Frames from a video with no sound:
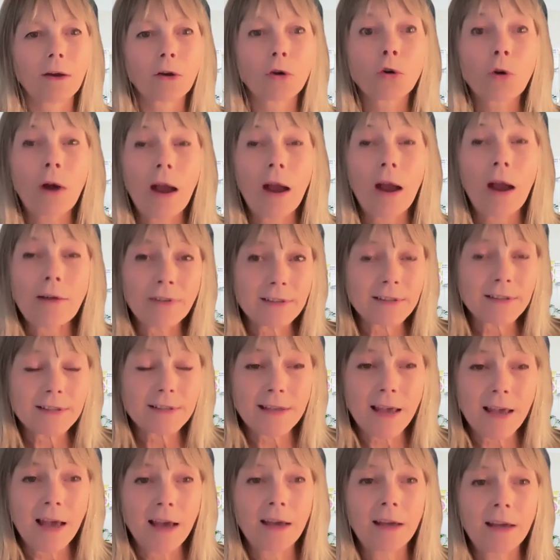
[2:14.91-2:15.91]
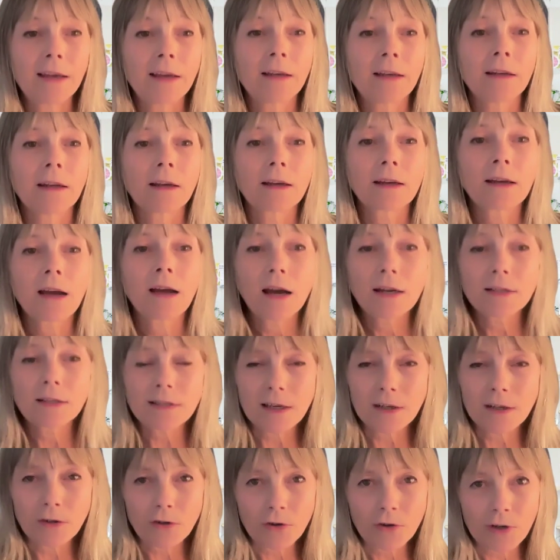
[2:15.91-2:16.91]
graphic design,
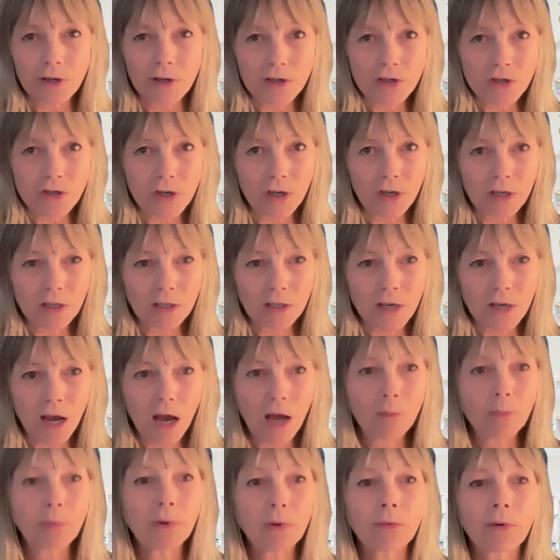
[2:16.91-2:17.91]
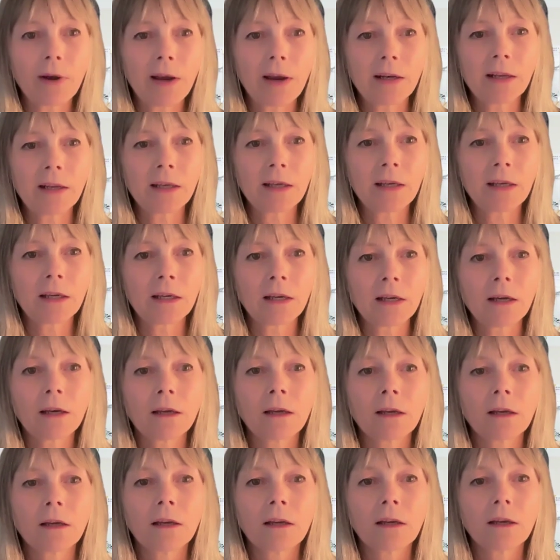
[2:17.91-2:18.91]
content creation, copywriting,
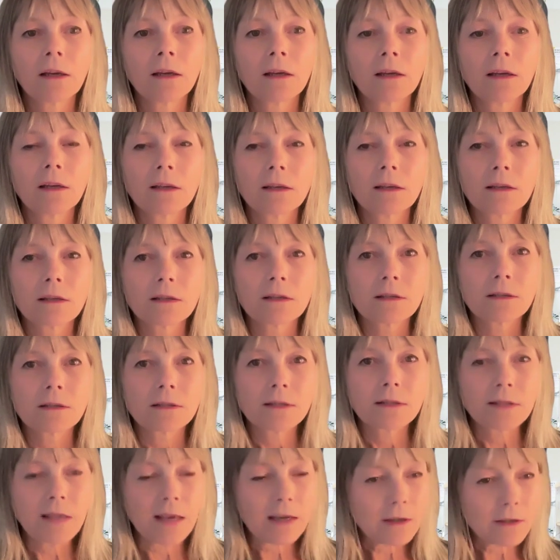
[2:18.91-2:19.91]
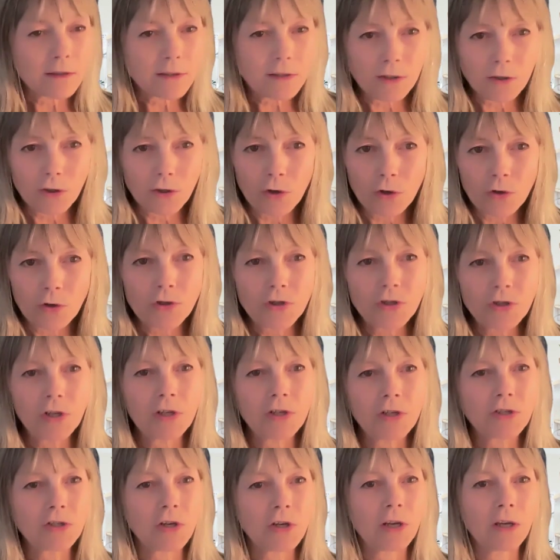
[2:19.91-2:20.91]
sales and
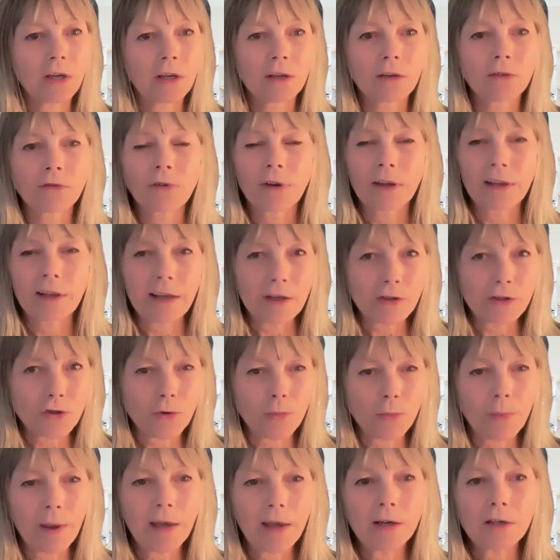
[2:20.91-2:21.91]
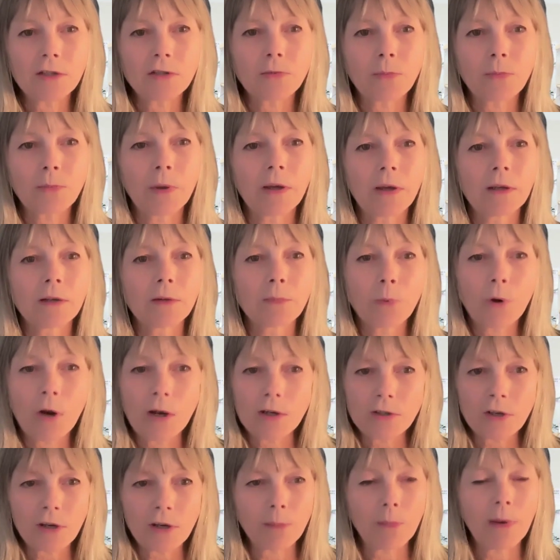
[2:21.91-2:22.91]
negotiation, financial management,
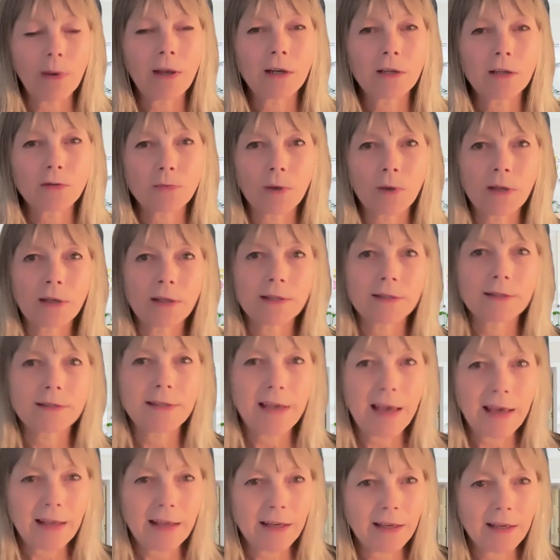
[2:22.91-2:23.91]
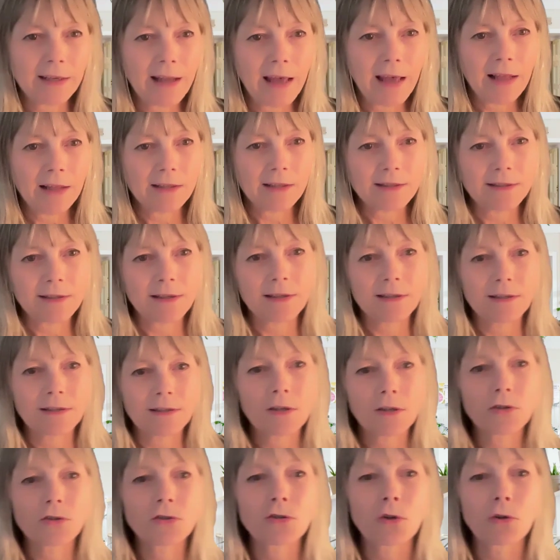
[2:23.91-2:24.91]
project management, data analysis,
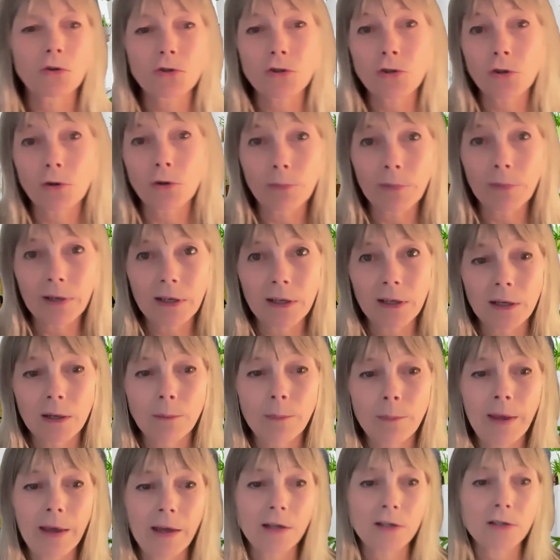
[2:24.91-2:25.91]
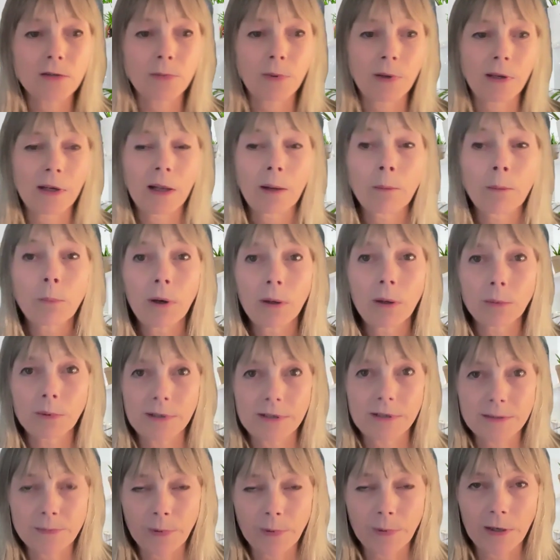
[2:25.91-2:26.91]
social media management, and
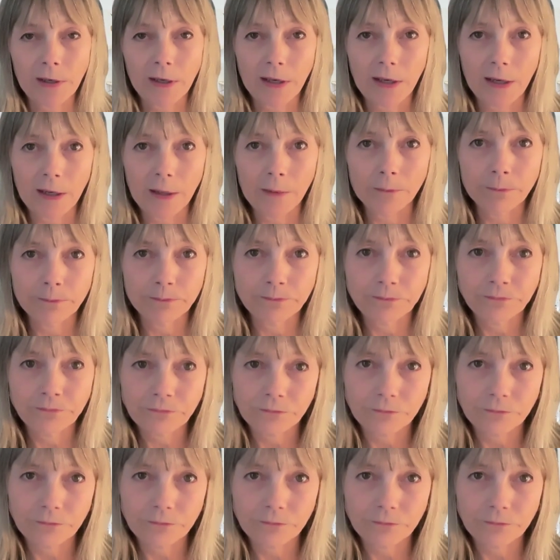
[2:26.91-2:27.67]
public speaking.